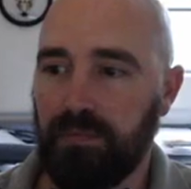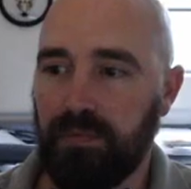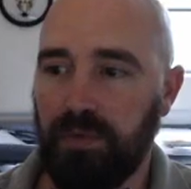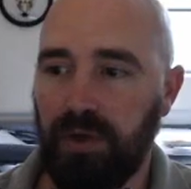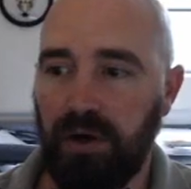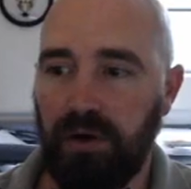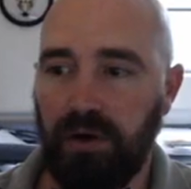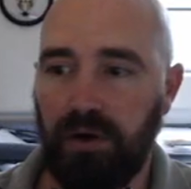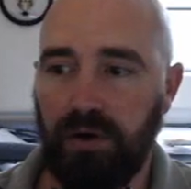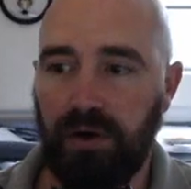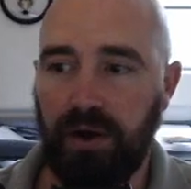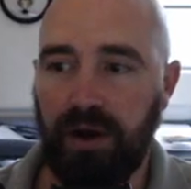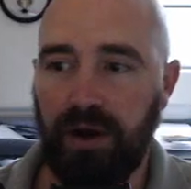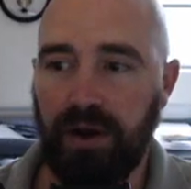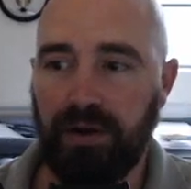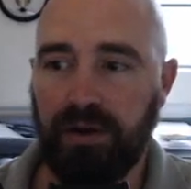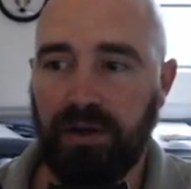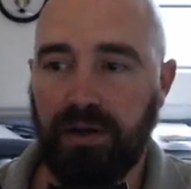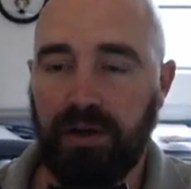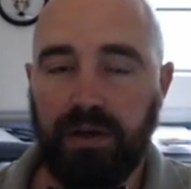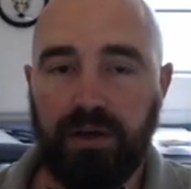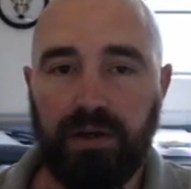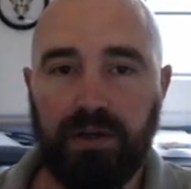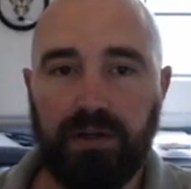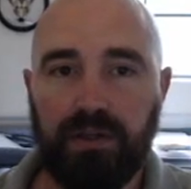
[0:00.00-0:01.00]
All right.
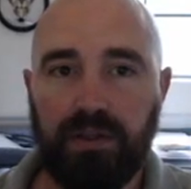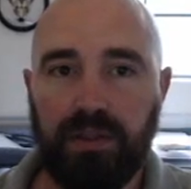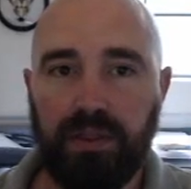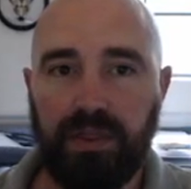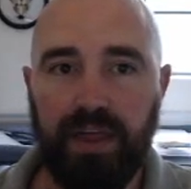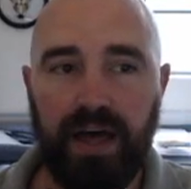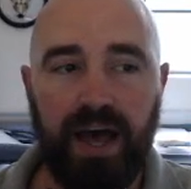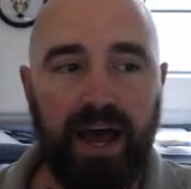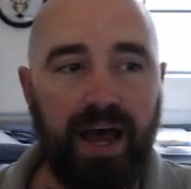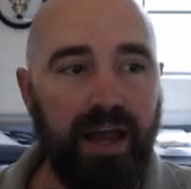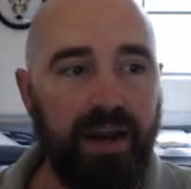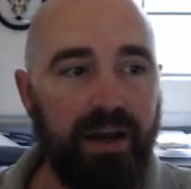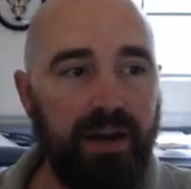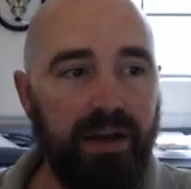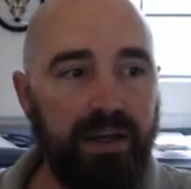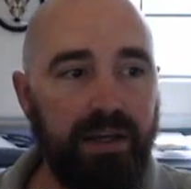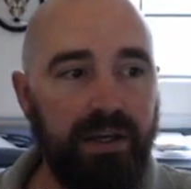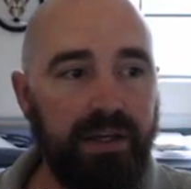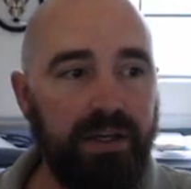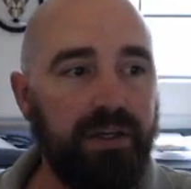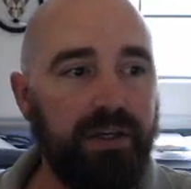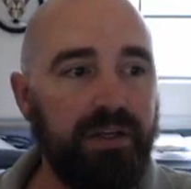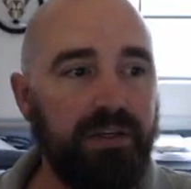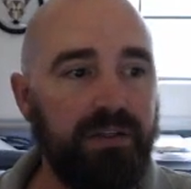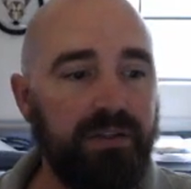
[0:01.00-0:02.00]
That
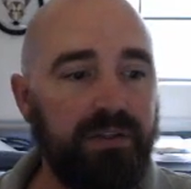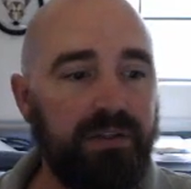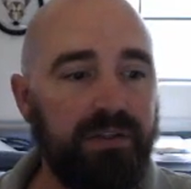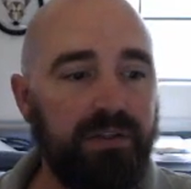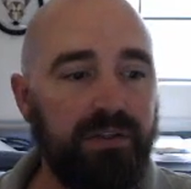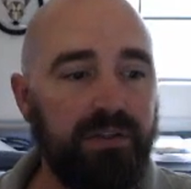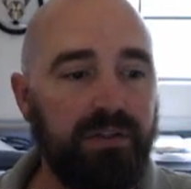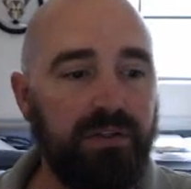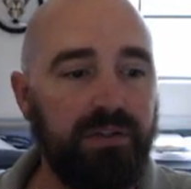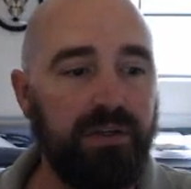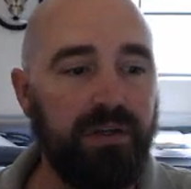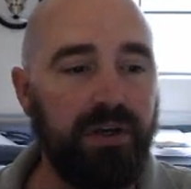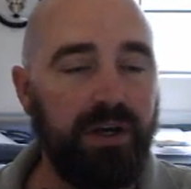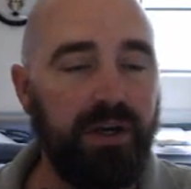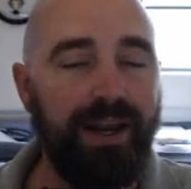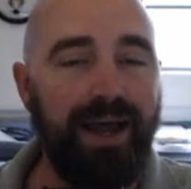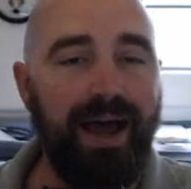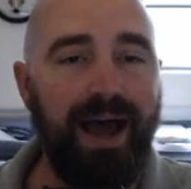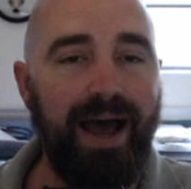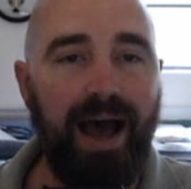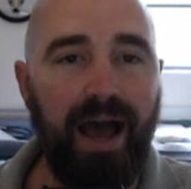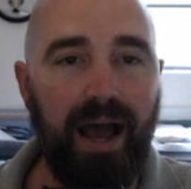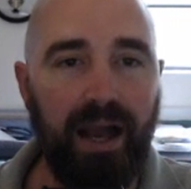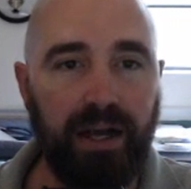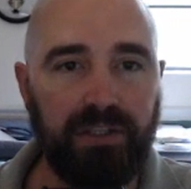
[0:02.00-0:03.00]
is an
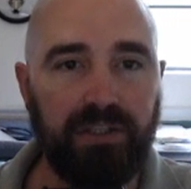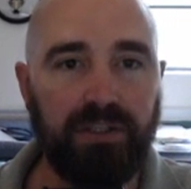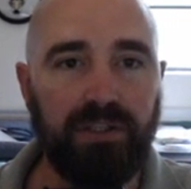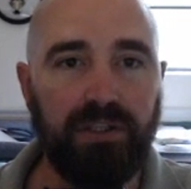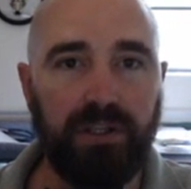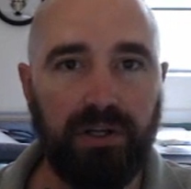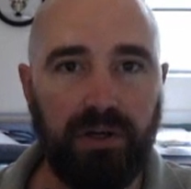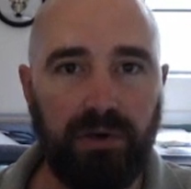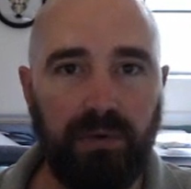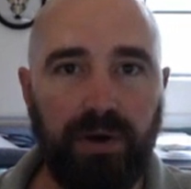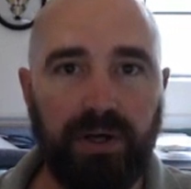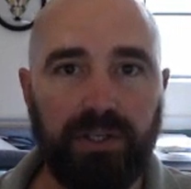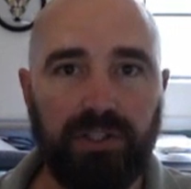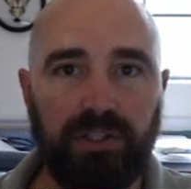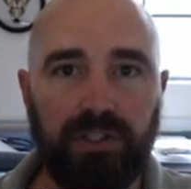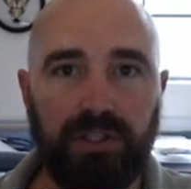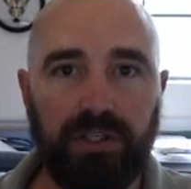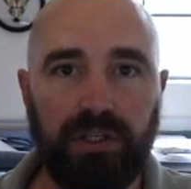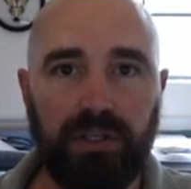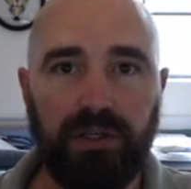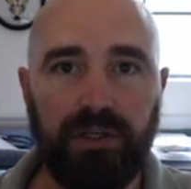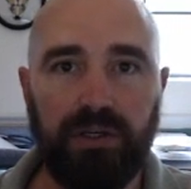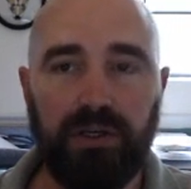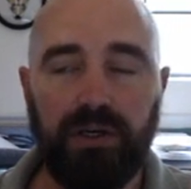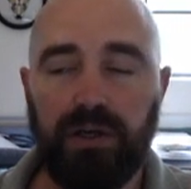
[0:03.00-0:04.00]
excellent
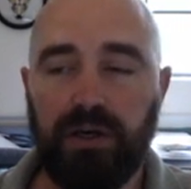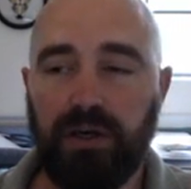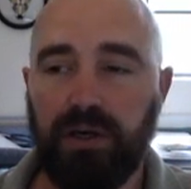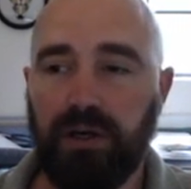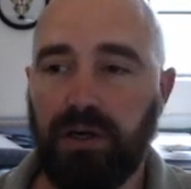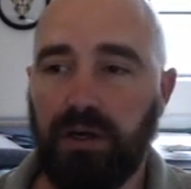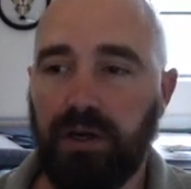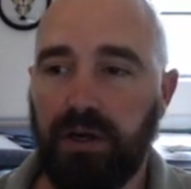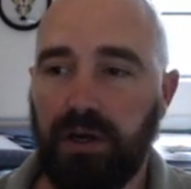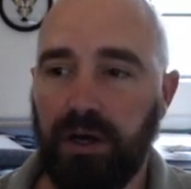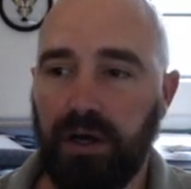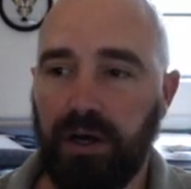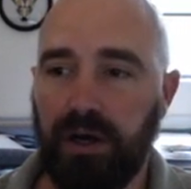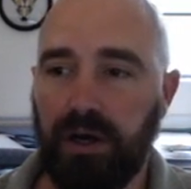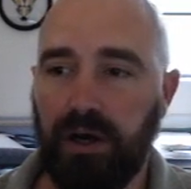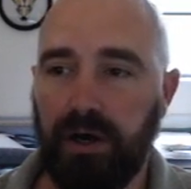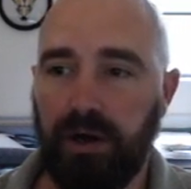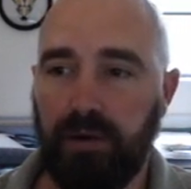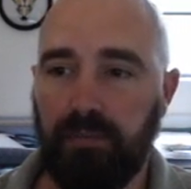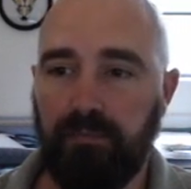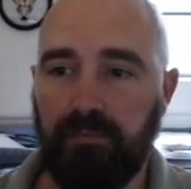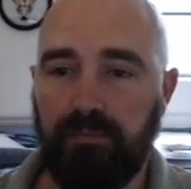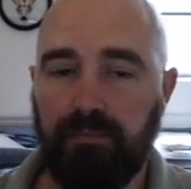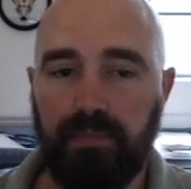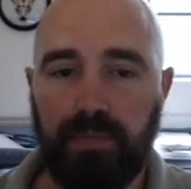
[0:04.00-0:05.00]
question.
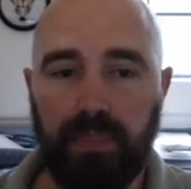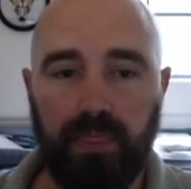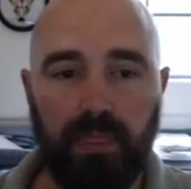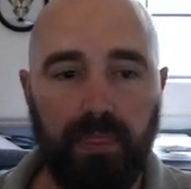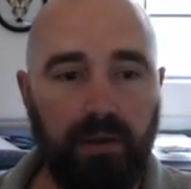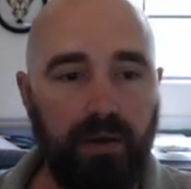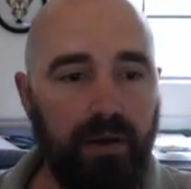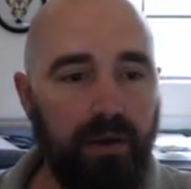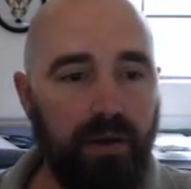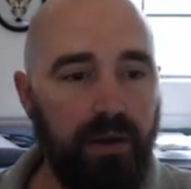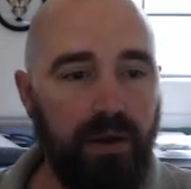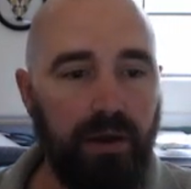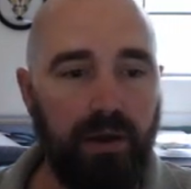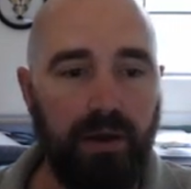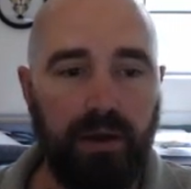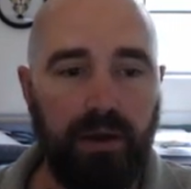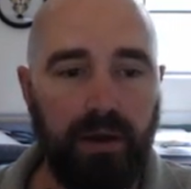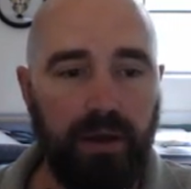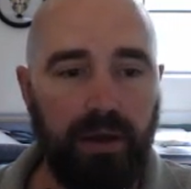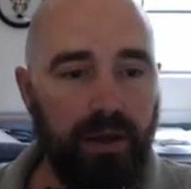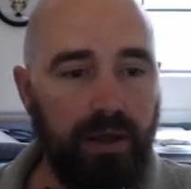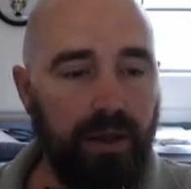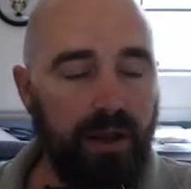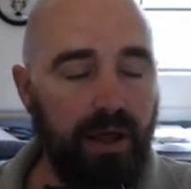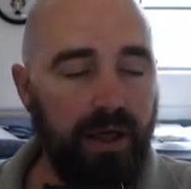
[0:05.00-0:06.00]
And
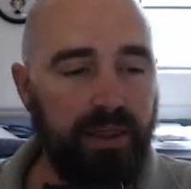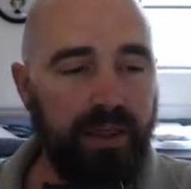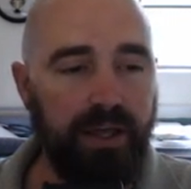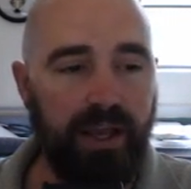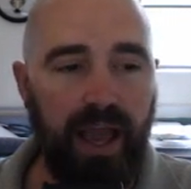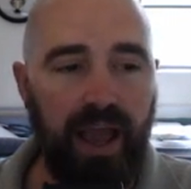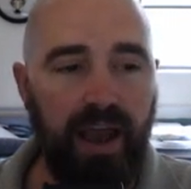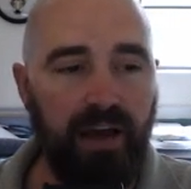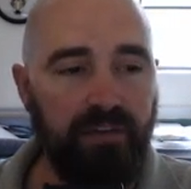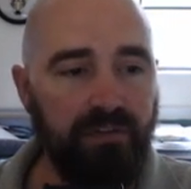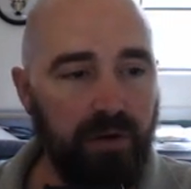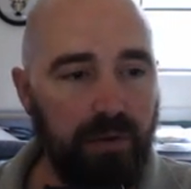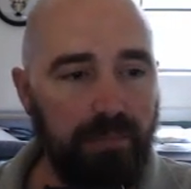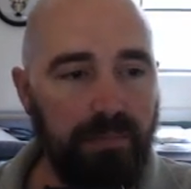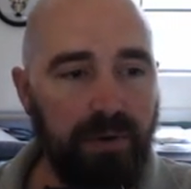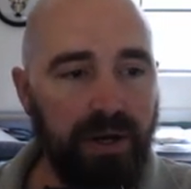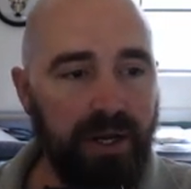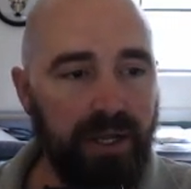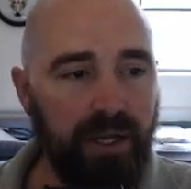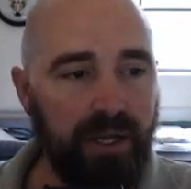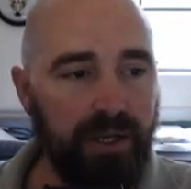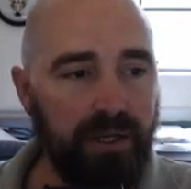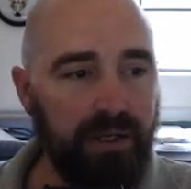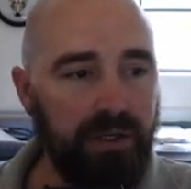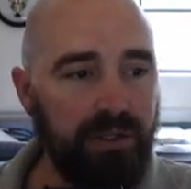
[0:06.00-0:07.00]
I think
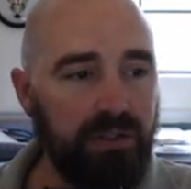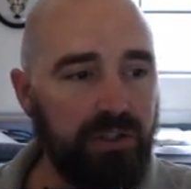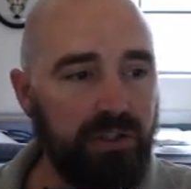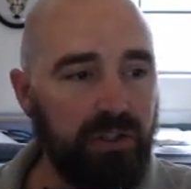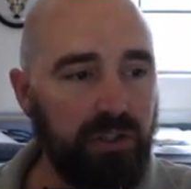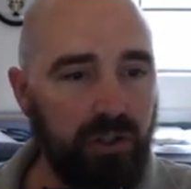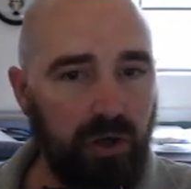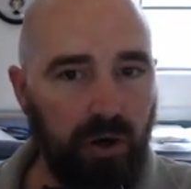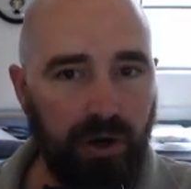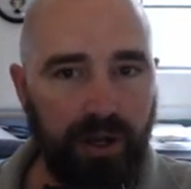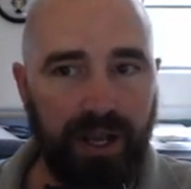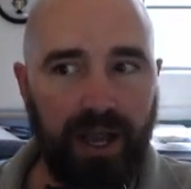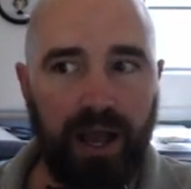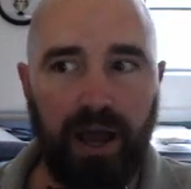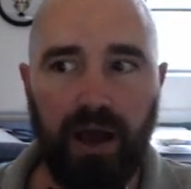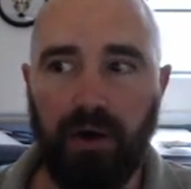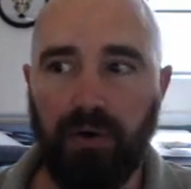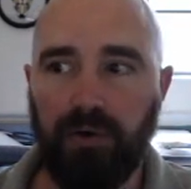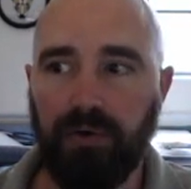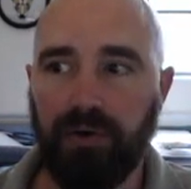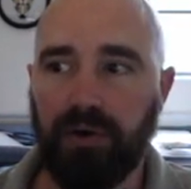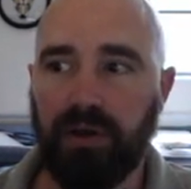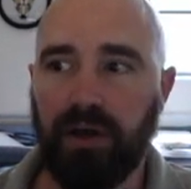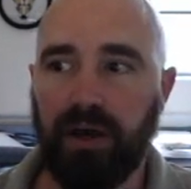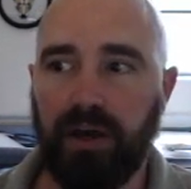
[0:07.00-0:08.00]
everybody starting
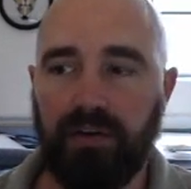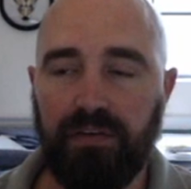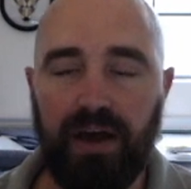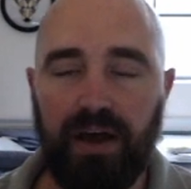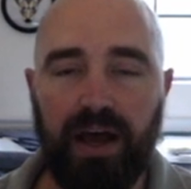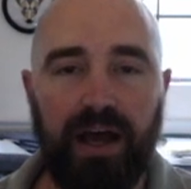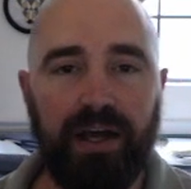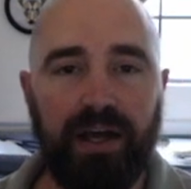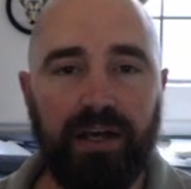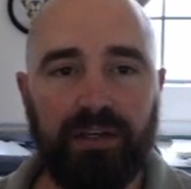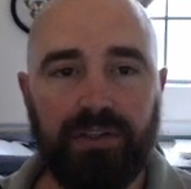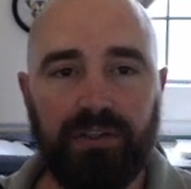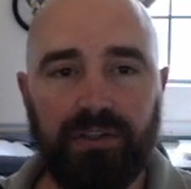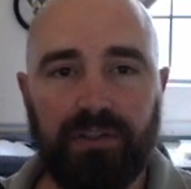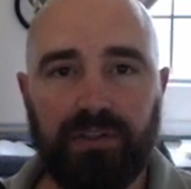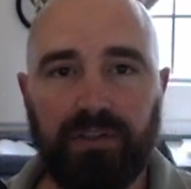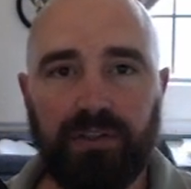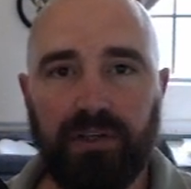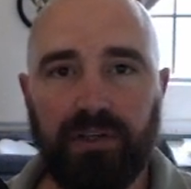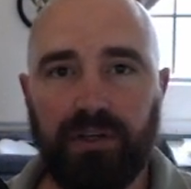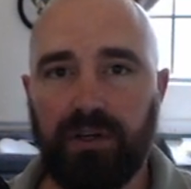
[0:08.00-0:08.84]
out kind of has